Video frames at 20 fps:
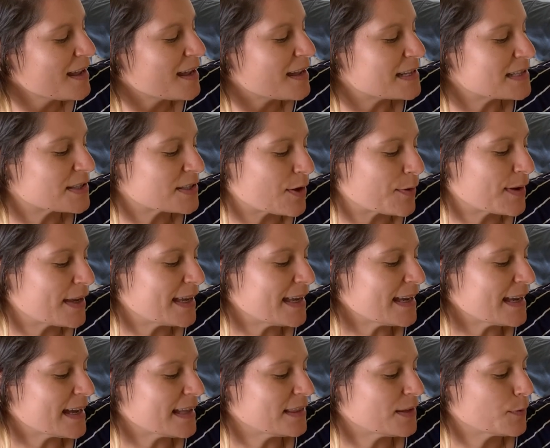And so
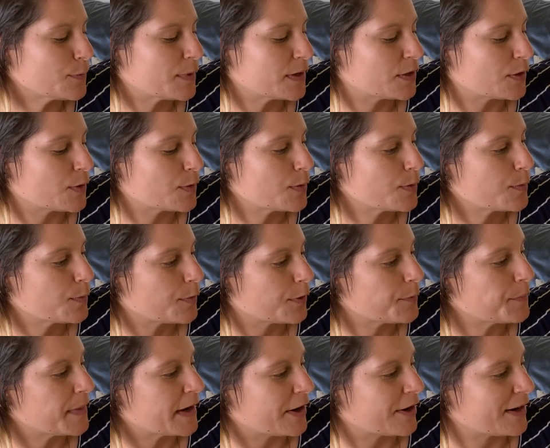he and the widow
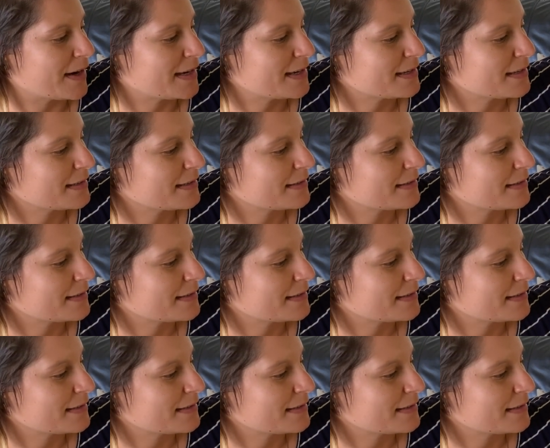were married.